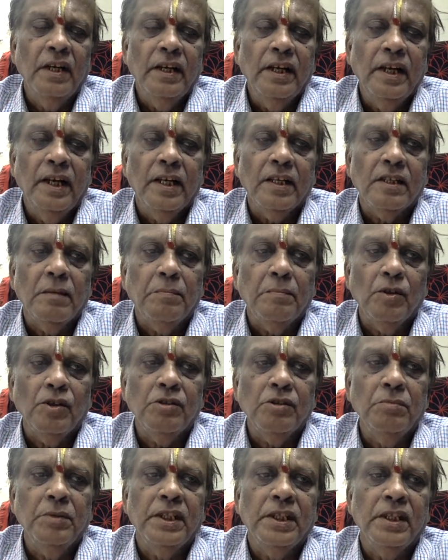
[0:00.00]
it's supposed
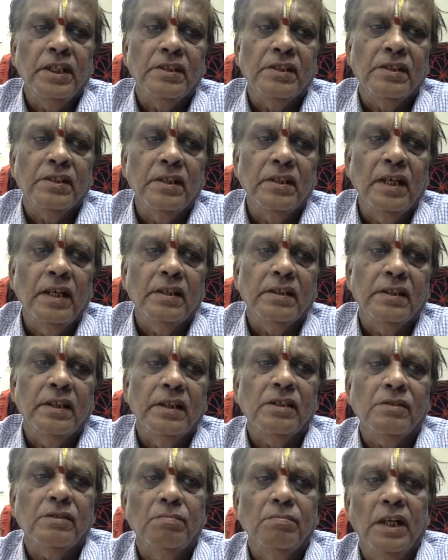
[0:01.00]
to be the Zinda
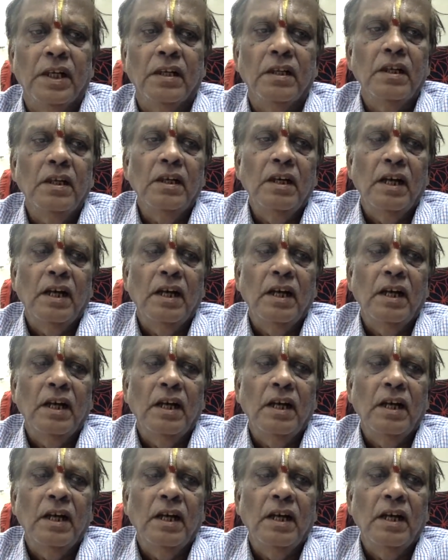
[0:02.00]
Talisman.